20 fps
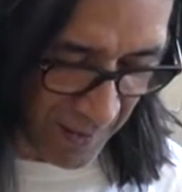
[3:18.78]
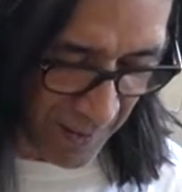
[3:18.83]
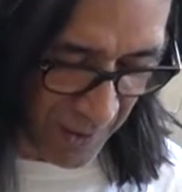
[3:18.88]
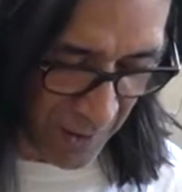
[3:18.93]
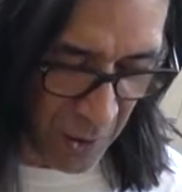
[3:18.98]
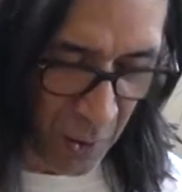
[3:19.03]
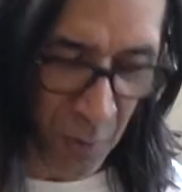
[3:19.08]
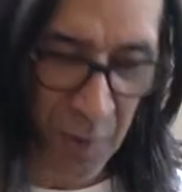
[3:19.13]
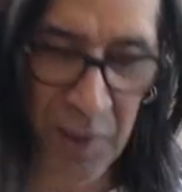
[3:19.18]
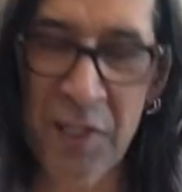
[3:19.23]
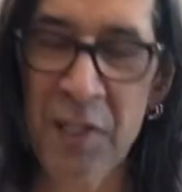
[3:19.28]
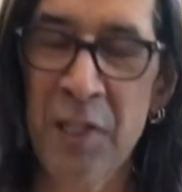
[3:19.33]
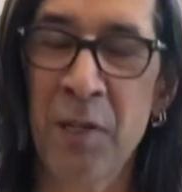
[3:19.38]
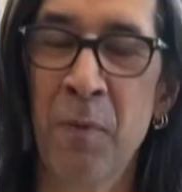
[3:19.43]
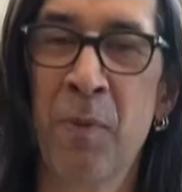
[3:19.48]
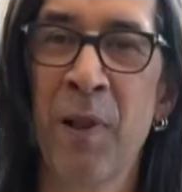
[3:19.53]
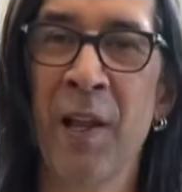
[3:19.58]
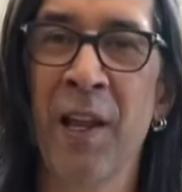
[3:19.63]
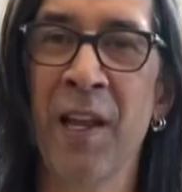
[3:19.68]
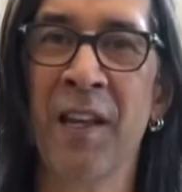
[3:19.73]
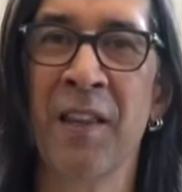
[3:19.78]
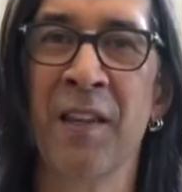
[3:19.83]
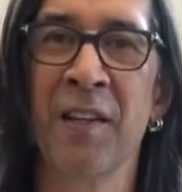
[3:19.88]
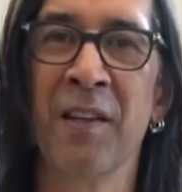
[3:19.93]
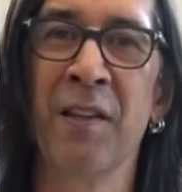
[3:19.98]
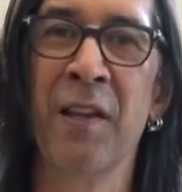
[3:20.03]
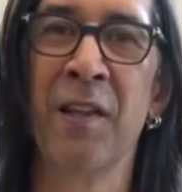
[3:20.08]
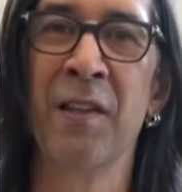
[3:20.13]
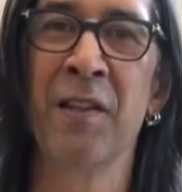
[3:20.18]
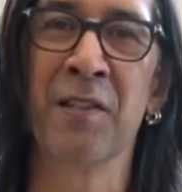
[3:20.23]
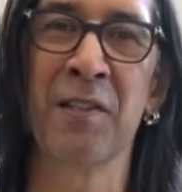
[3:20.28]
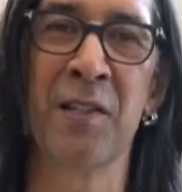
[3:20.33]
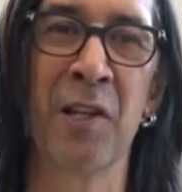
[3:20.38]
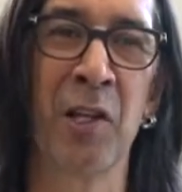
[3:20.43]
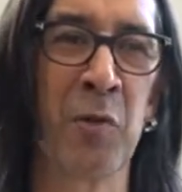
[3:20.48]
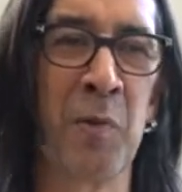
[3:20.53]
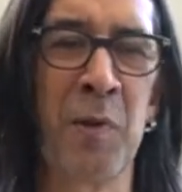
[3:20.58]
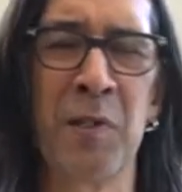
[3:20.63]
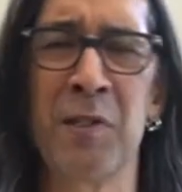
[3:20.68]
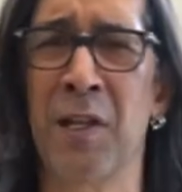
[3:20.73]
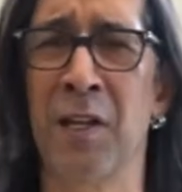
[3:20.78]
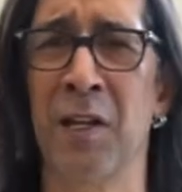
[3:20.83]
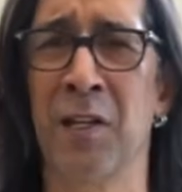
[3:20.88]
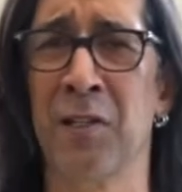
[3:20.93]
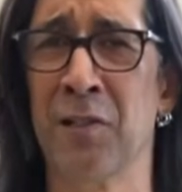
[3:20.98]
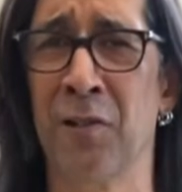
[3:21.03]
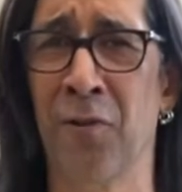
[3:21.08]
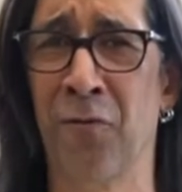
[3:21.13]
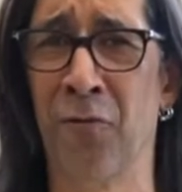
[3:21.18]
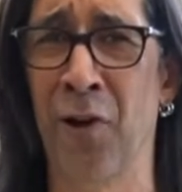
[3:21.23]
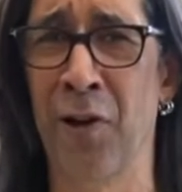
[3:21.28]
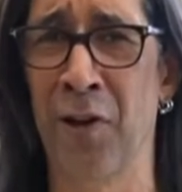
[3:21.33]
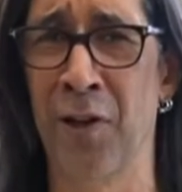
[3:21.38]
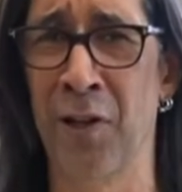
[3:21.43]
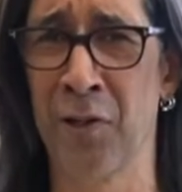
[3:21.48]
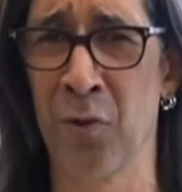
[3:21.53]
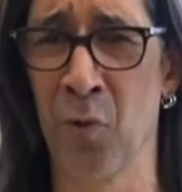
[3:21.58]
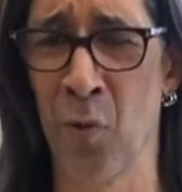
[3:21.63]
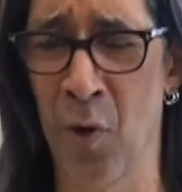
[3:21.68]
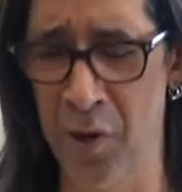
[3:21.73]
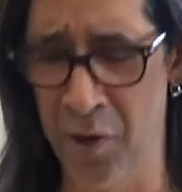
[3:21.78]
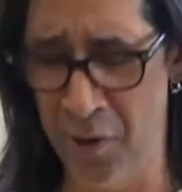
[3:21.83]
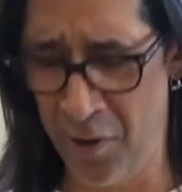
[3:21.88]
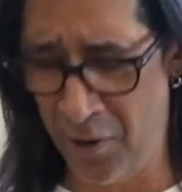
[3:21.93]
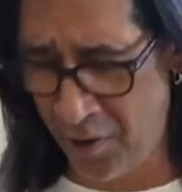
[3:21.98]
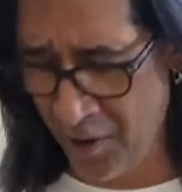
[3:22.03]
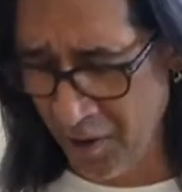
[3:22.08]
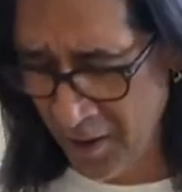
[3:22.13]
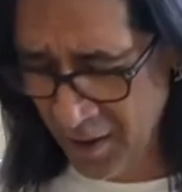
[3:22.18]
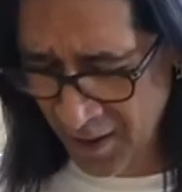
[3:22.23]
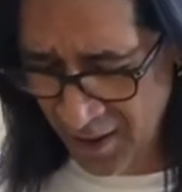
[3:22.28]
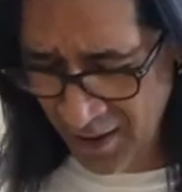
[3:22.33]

so easy to play, and the salesman said it's the fretless wonder.